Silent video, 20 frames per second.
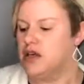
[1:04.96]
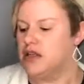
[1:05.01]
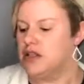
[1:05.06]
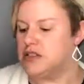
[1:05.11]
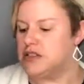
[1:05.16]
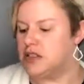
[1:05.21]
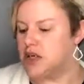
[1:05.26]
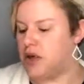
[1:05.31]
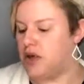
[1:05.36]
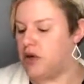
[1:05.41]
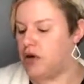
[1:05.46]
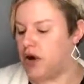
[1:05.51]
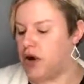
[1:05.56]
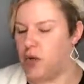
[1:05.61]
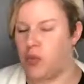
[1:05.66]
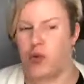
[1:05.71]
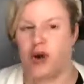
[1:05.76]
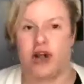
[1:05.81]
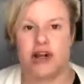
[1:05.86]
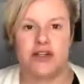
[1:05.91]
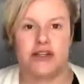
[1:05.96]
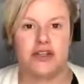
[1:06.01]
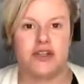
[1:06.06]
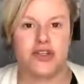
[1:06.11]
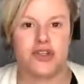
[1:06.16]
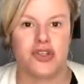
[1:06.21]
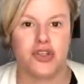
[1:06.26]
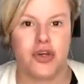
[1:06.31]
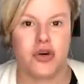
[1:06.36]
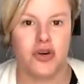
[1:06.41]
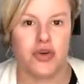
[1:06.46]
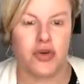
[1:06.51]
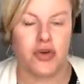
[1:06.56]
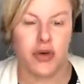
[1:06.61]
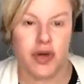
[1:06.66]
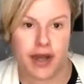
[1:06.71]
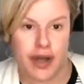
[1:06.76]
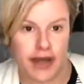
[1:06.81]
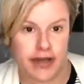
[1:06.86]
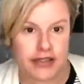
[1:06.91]
So I wanted to show you
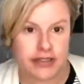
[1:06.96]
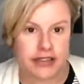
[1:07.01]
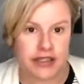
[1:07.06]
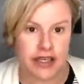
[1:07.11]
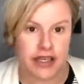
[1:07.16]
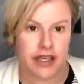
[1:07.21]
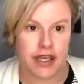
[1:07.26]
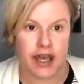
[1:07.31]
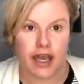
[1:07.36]
guys like